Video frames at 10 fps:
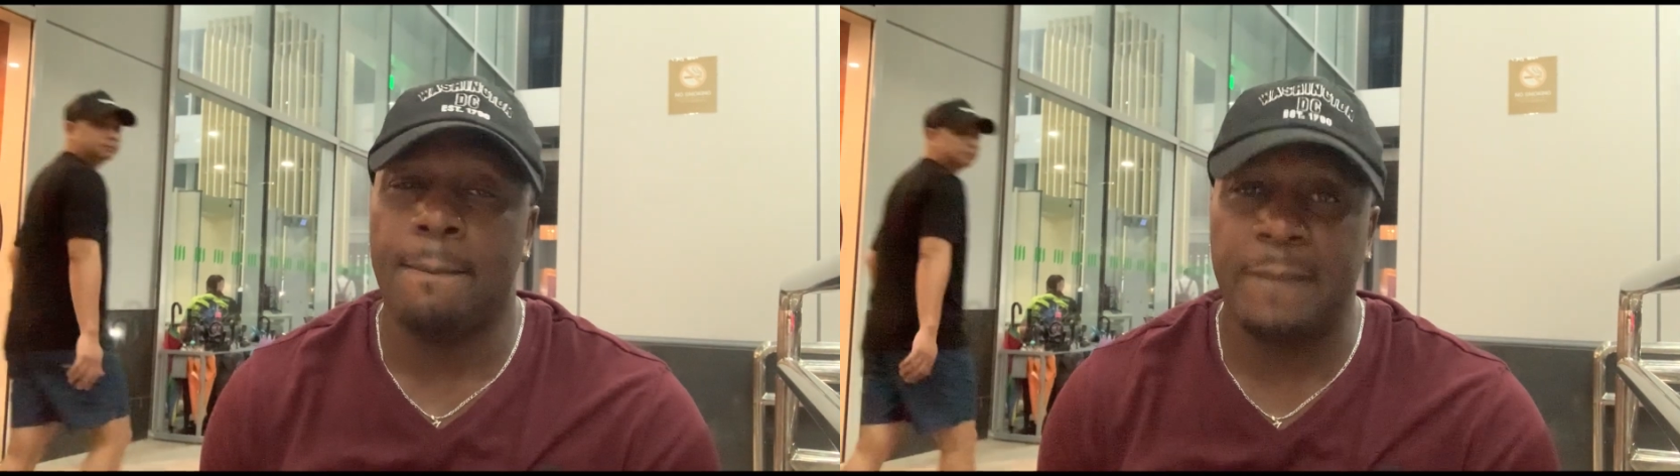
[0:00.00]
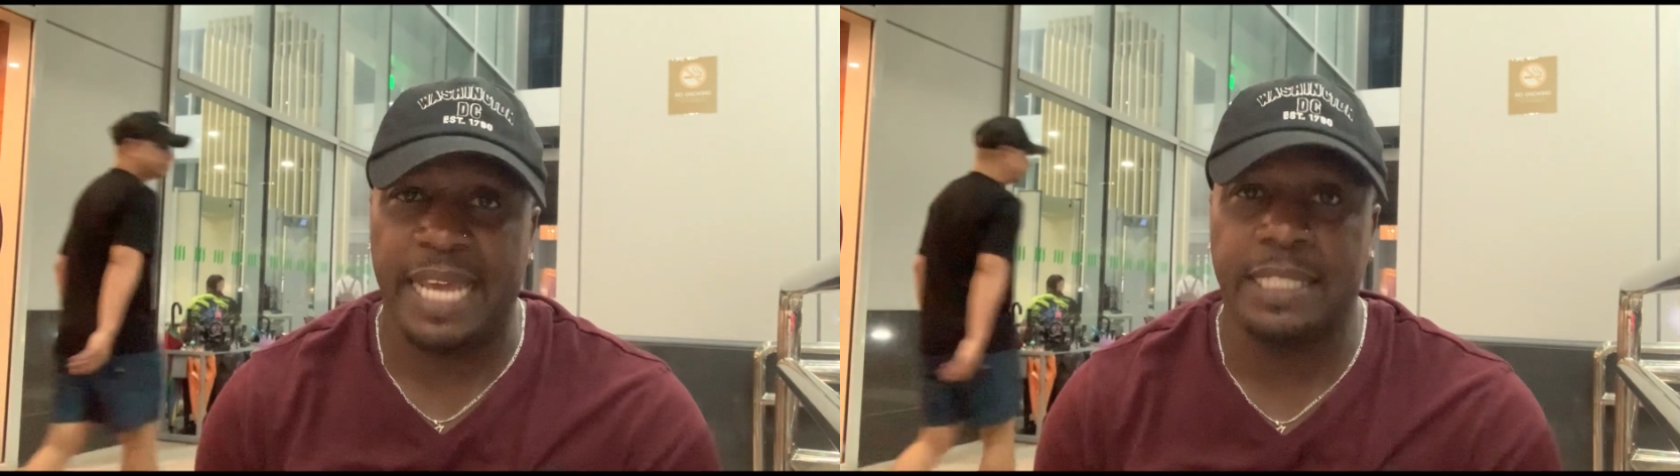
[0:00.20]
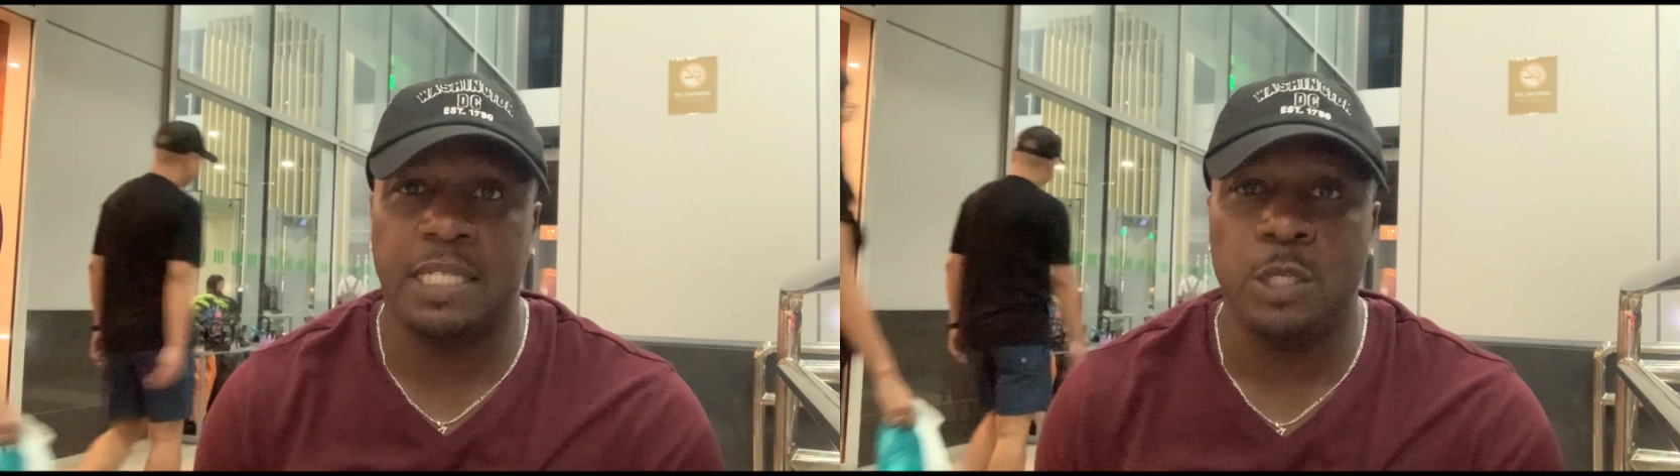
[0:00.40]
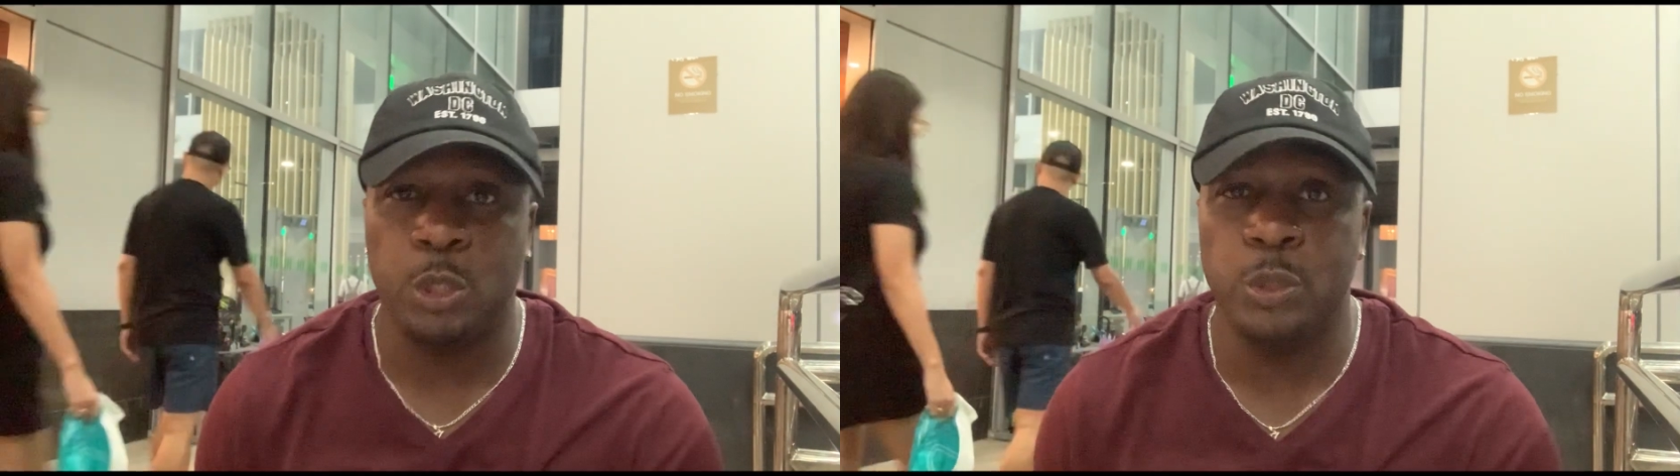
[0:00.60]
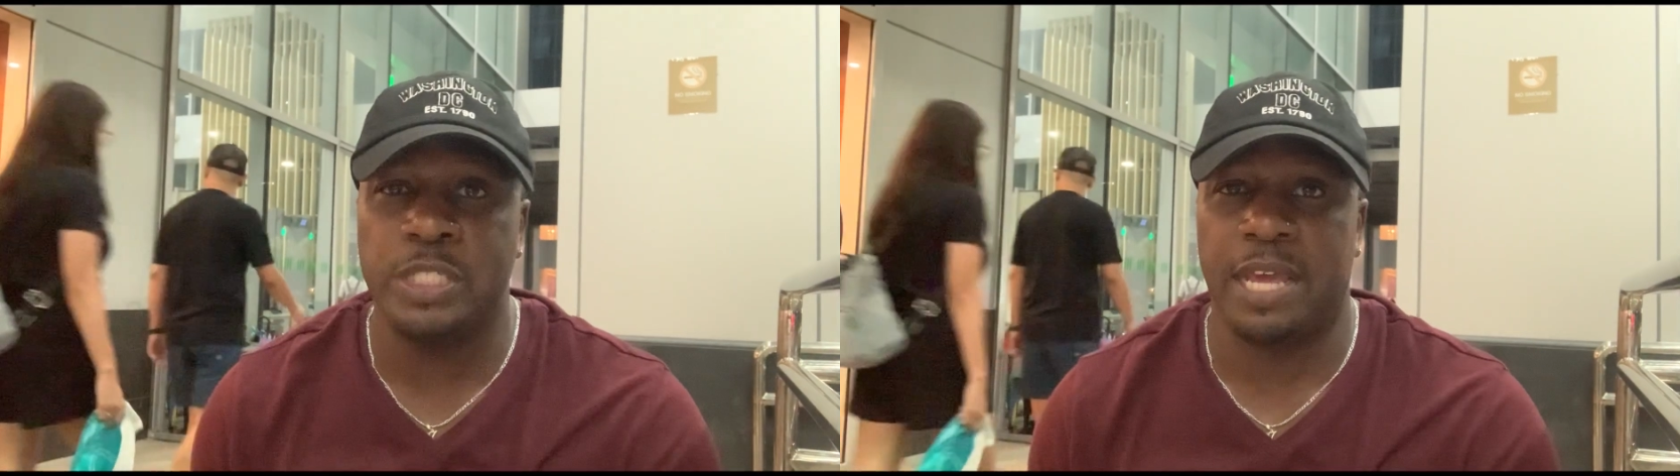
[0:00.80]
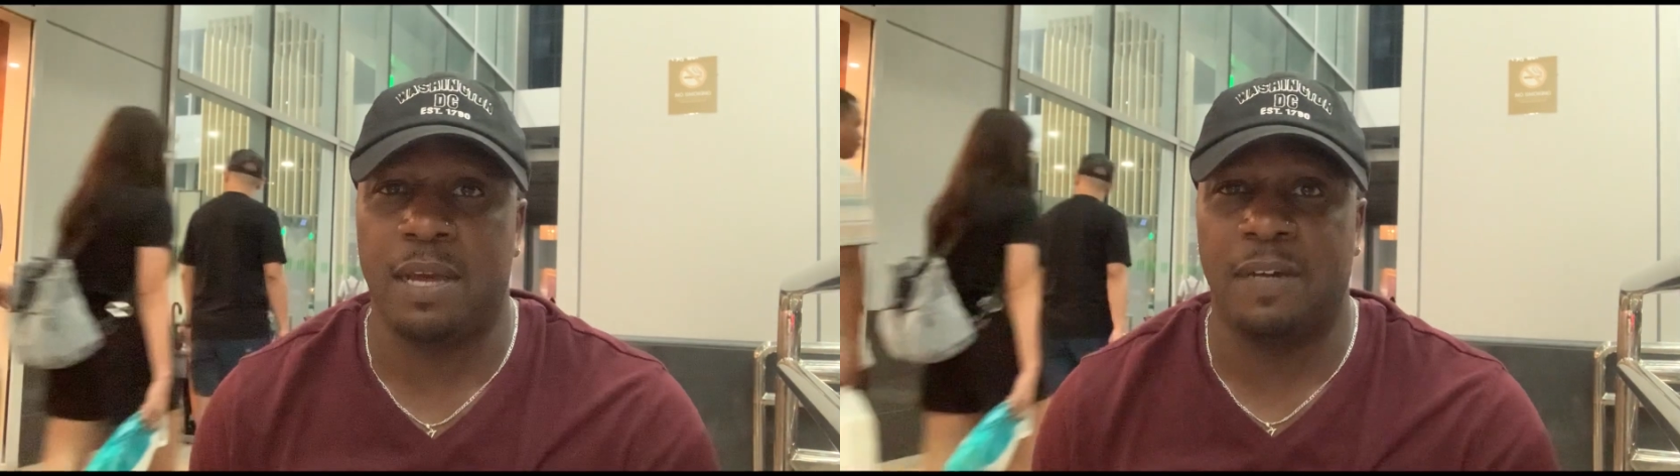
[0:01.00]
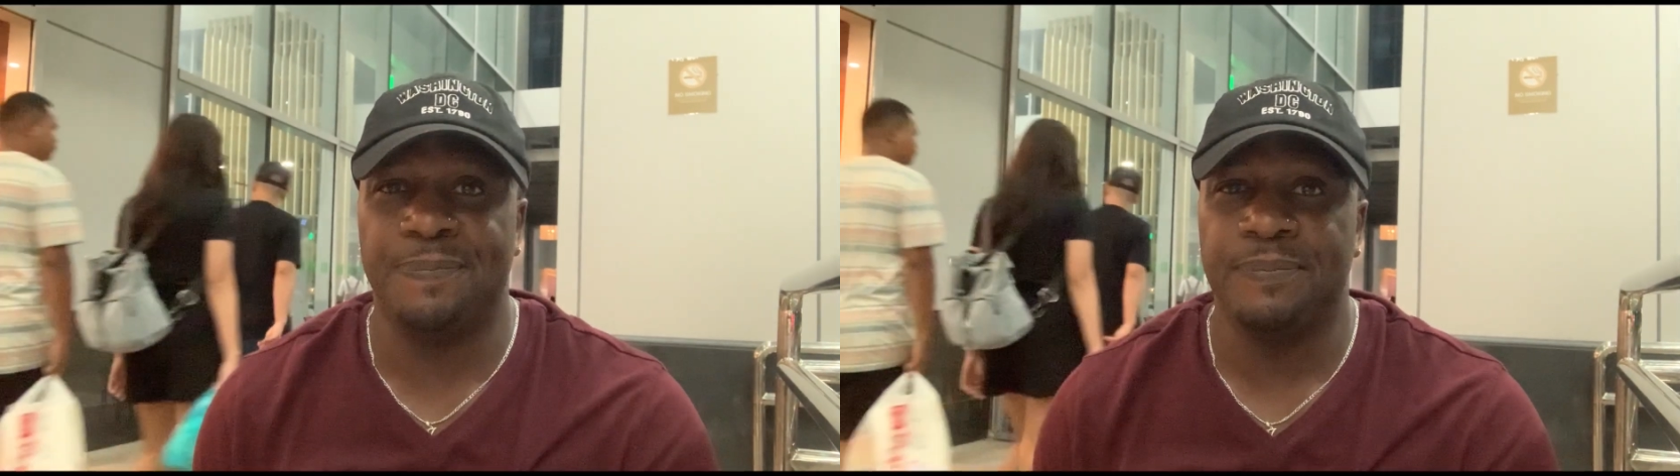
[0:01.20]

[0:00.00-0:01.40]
Macton Newtown.